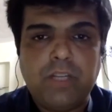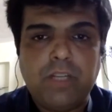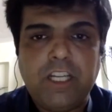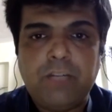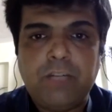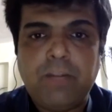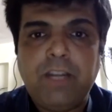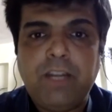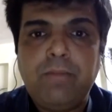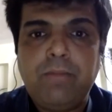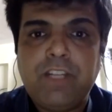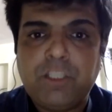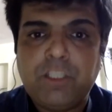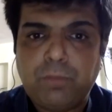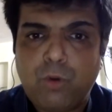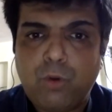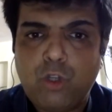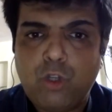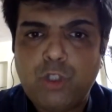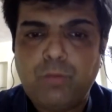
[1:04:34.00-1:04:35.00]
it might be a
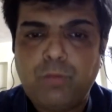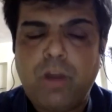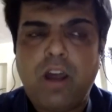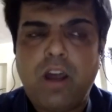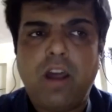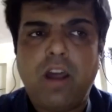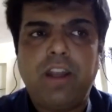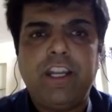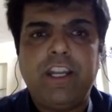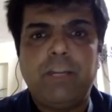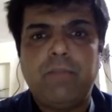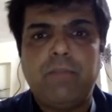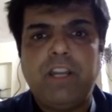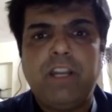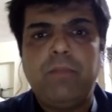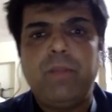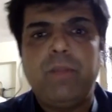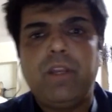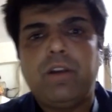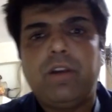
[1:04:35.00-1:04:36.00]
sports bar, it
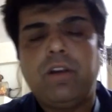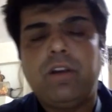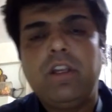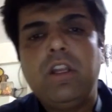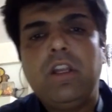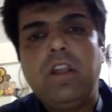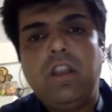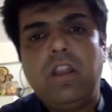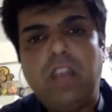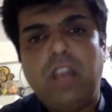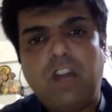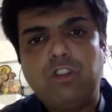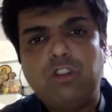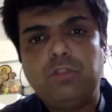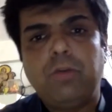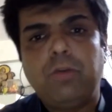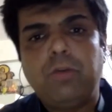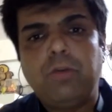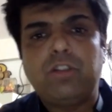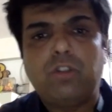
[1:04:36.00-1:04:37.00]
might be a
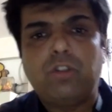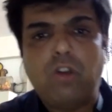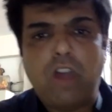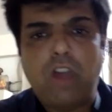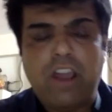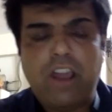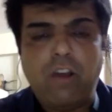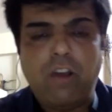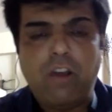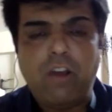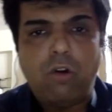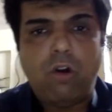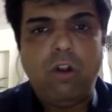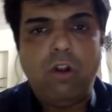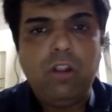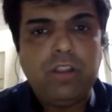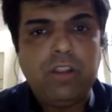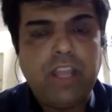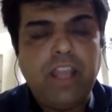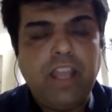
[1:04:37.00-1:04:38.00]
lounge bar. So
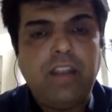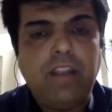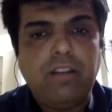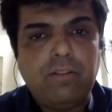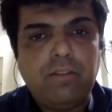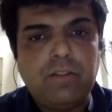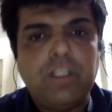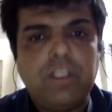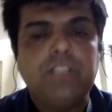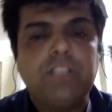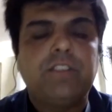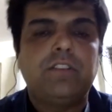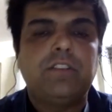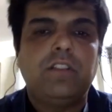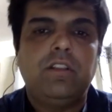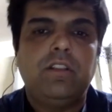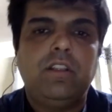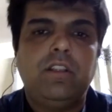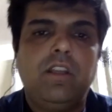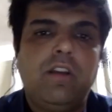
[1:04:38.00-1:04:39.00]
all there, the
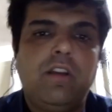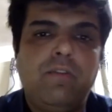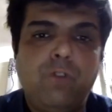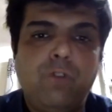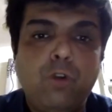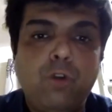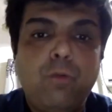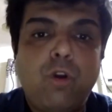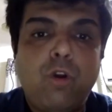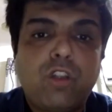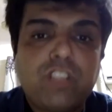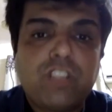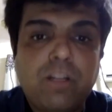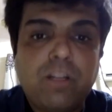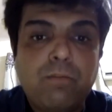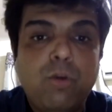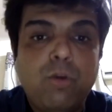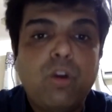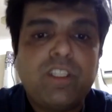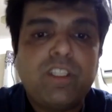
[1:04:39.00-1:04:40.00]
food bloggers
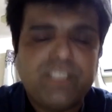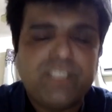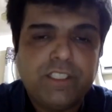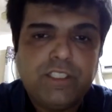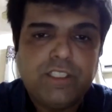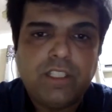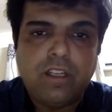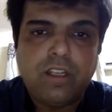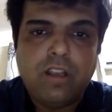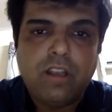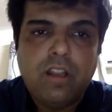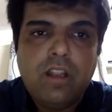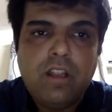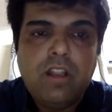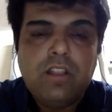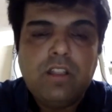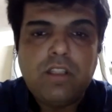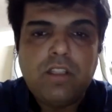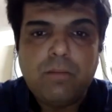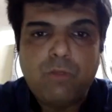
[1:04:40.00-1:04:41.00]
are more essential.
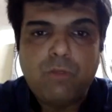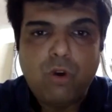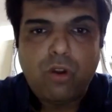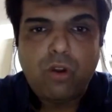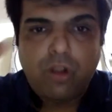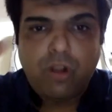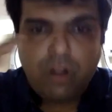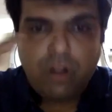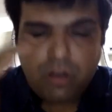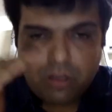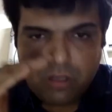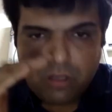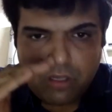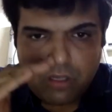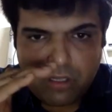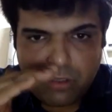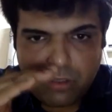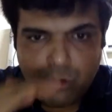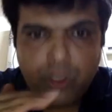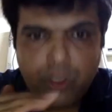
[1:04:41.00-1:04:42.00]
The more
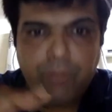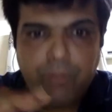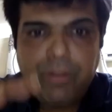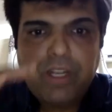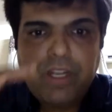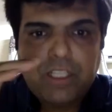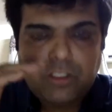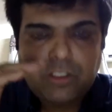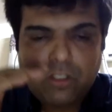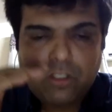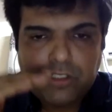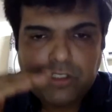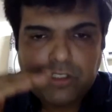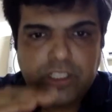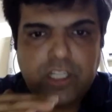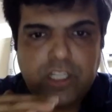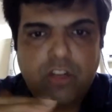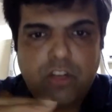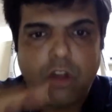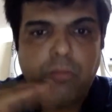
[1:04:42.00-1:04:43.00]
UDP restaurants
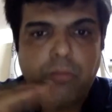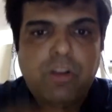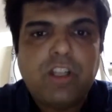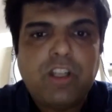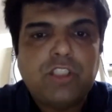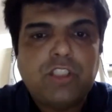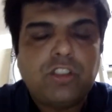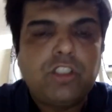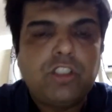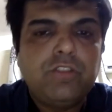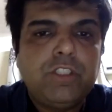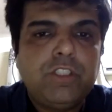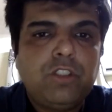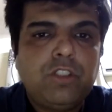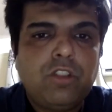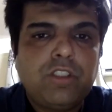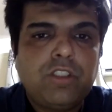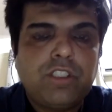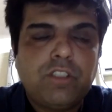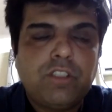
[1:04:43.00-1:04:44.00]
and the normal restaurants which
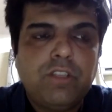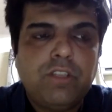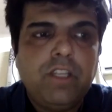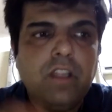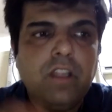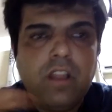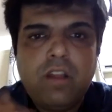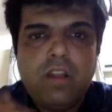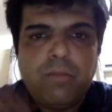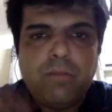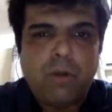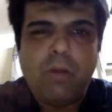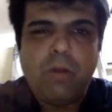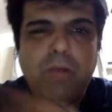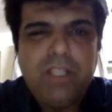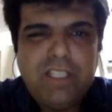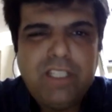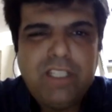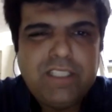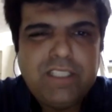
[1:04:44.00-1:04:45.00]
you are serving,
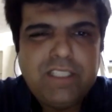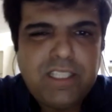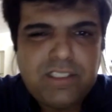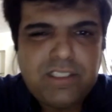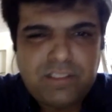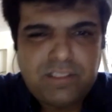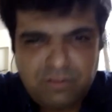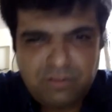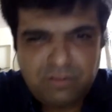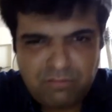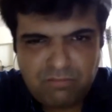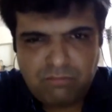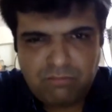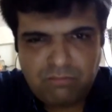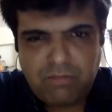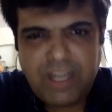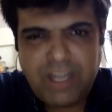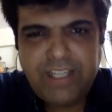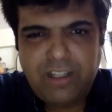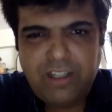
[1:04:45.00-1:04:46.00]
probably these things
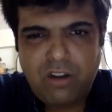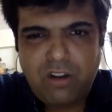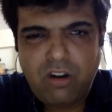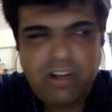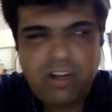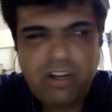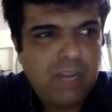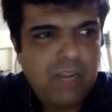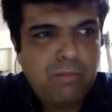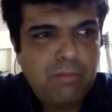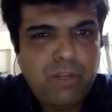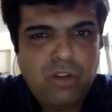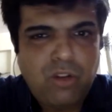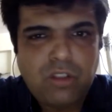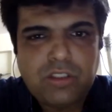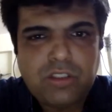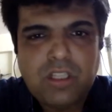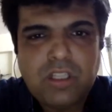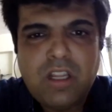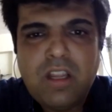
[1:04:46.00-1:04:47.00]
might not help
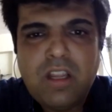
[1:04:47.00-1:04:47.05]
because